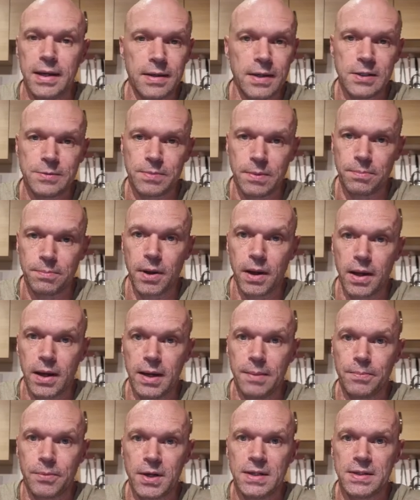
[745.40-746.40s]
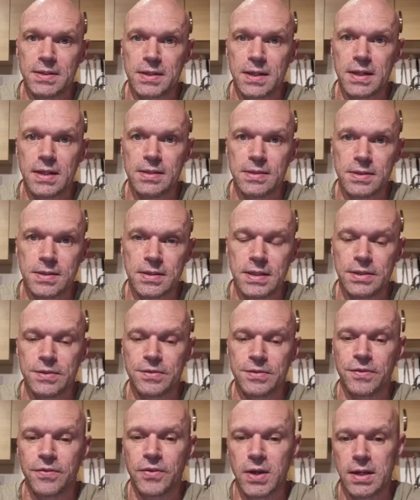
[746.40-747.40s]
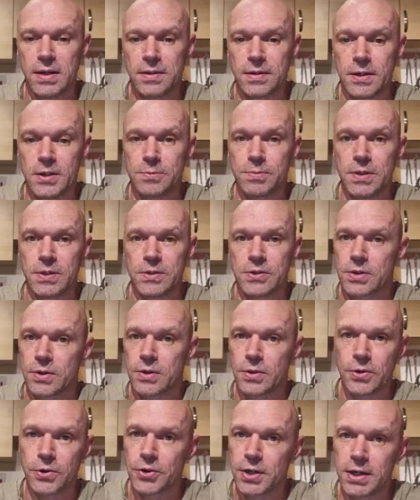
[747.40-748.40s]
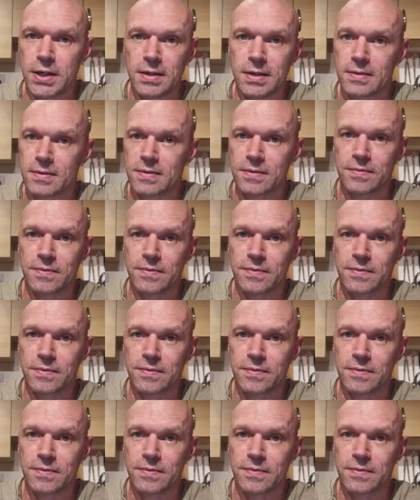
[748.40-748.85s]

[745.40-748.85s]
been playing pre-season, he's fit, he's been scoring,